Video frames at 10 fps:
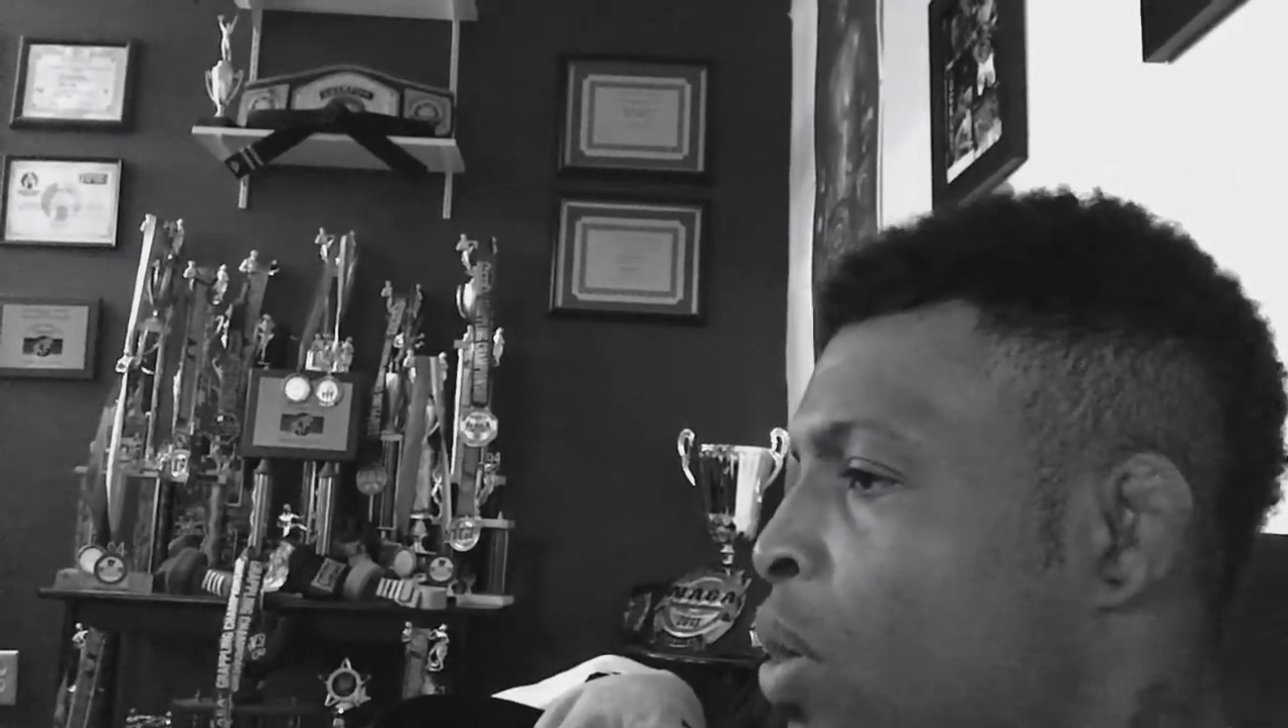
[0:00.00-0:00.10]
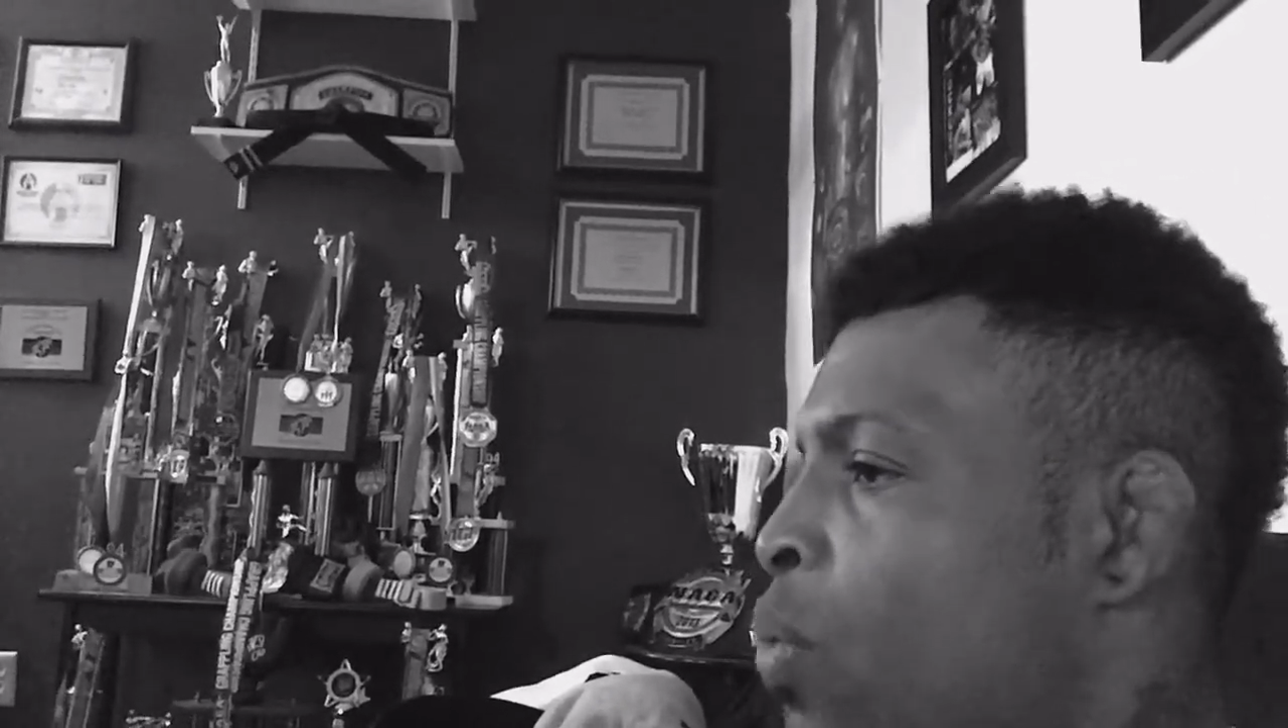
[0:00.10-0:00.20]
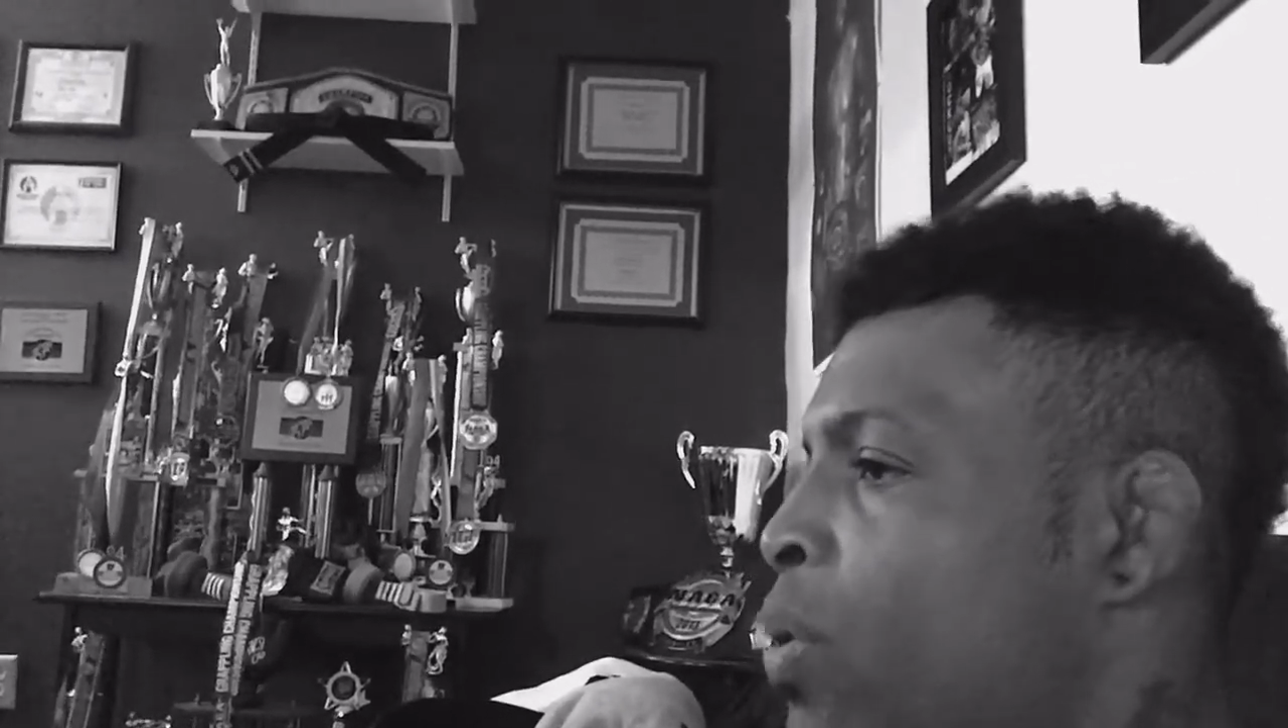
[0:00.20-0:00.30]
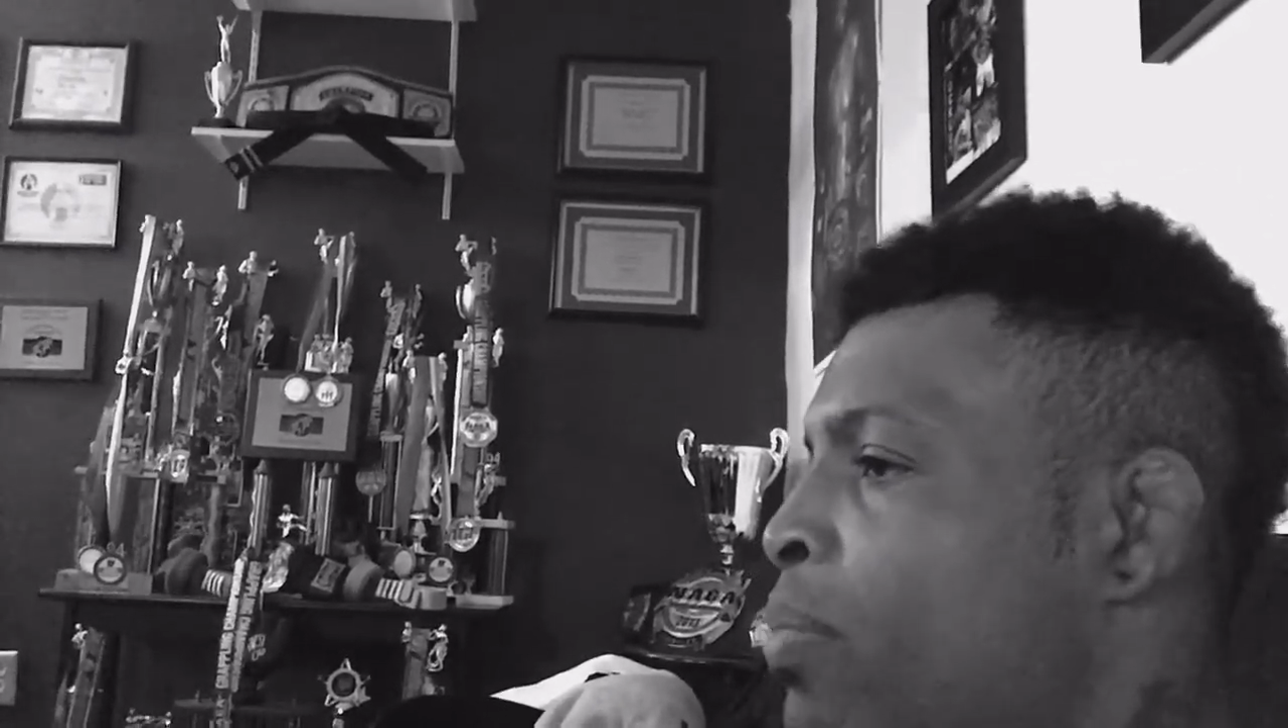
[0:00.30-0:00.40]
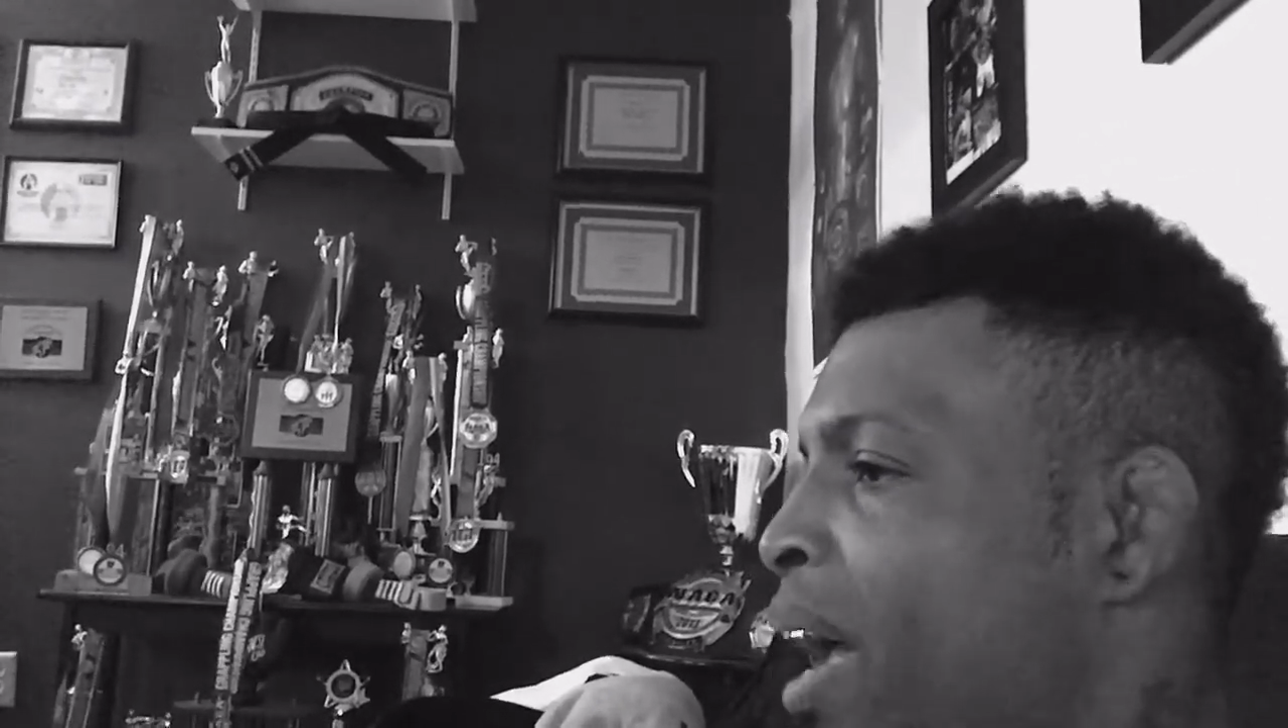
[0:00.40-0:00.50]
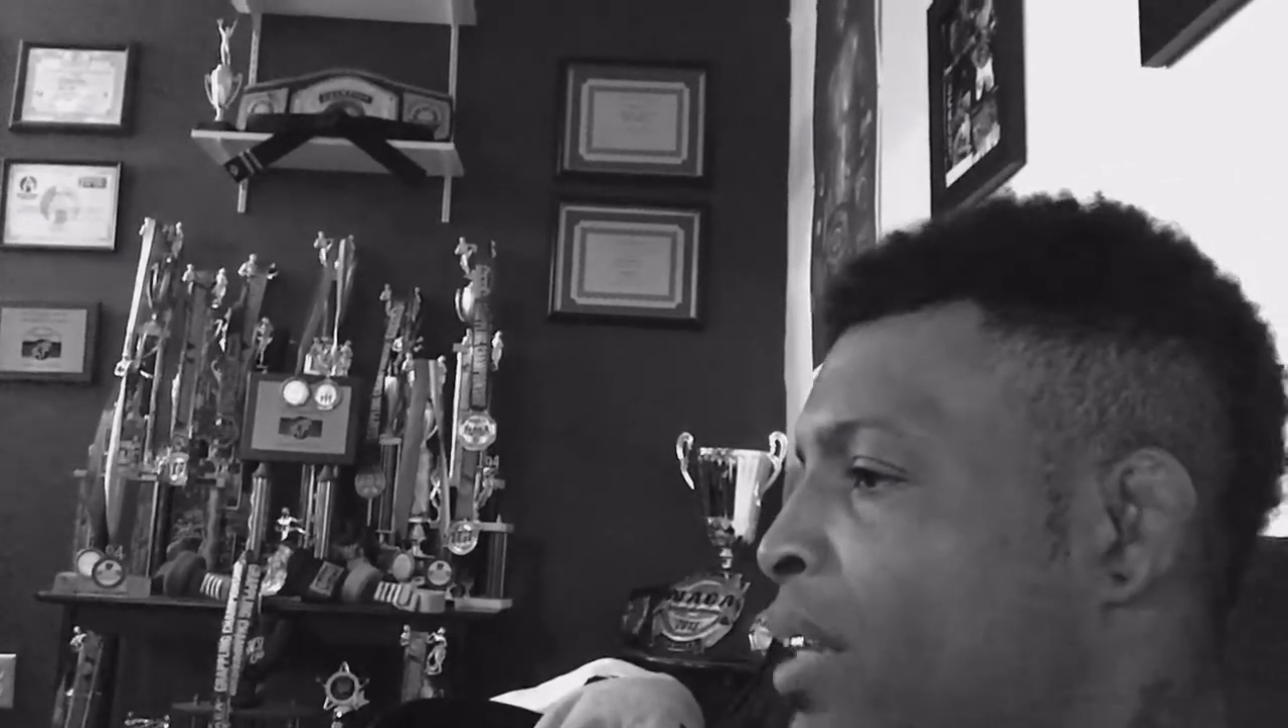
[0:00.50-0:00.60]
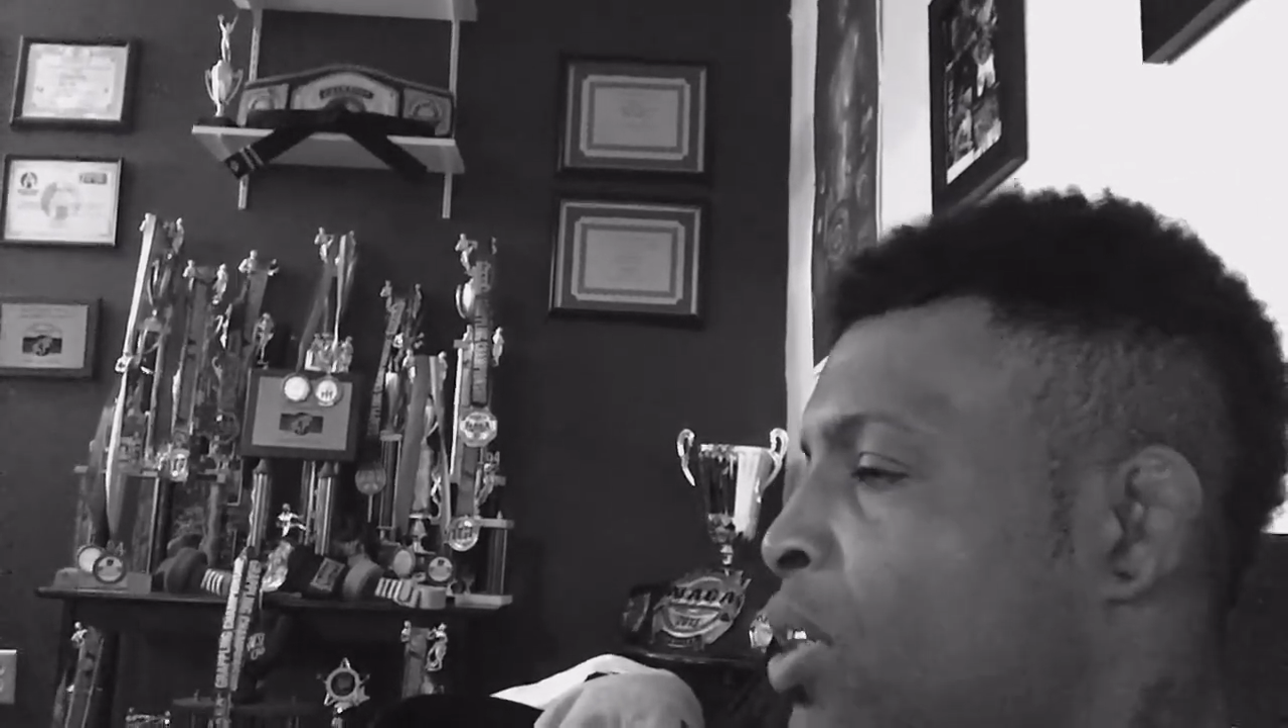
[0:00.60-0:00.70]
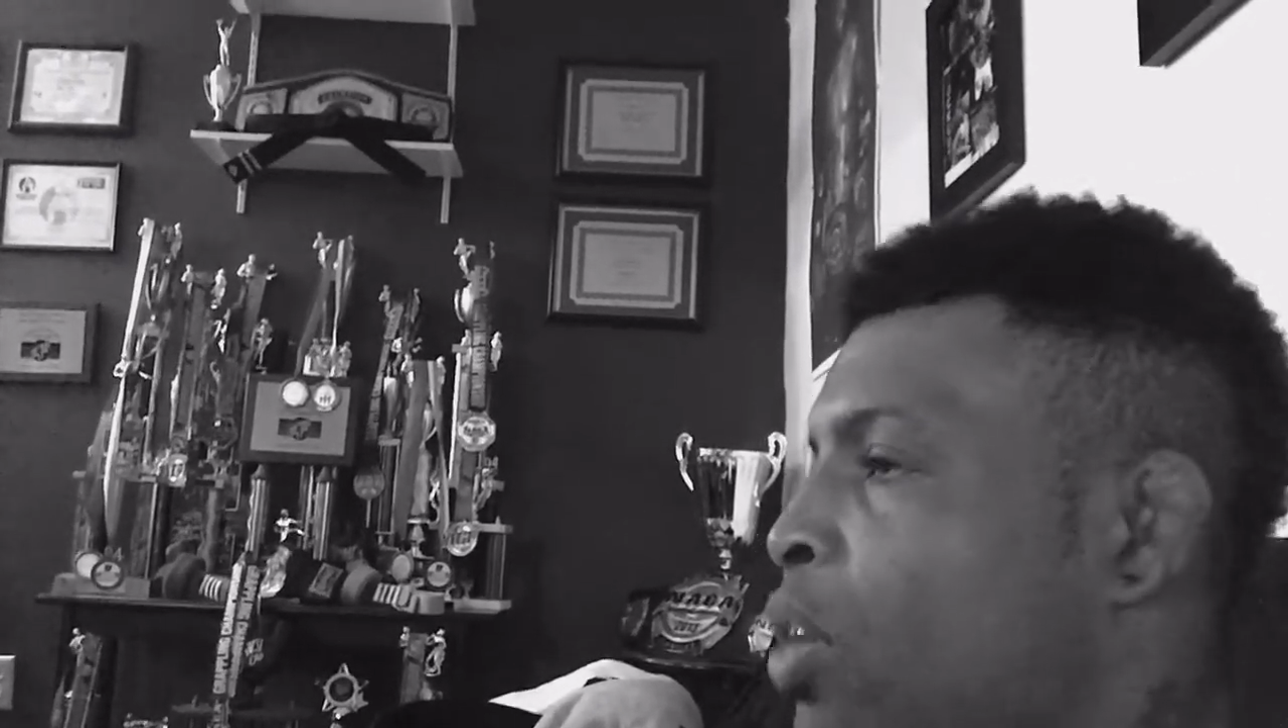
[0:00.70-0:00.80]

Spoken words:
went back to